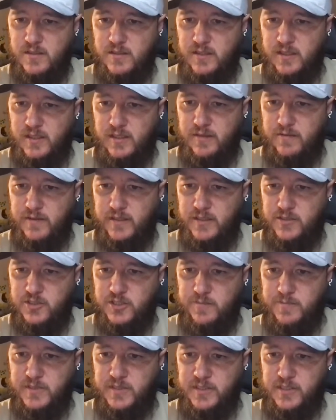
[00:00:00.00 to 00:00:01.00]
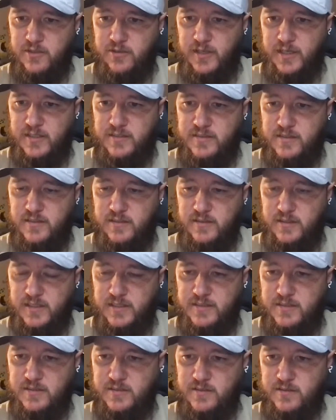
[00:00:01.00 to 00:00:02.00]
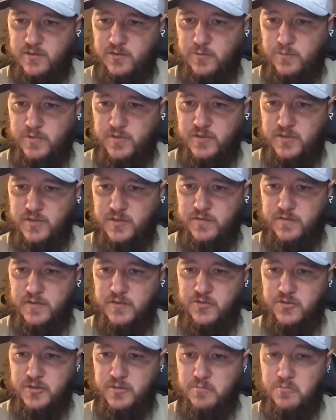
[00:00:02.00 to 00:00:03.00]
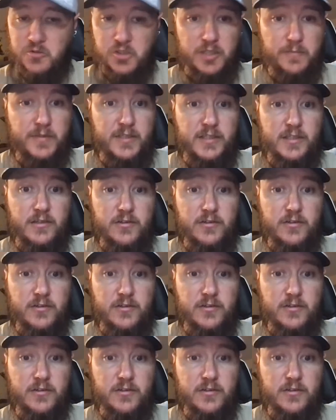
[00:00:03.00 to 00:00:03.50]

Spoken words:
Dave, hey JP, congrats on license and new business venture. JP,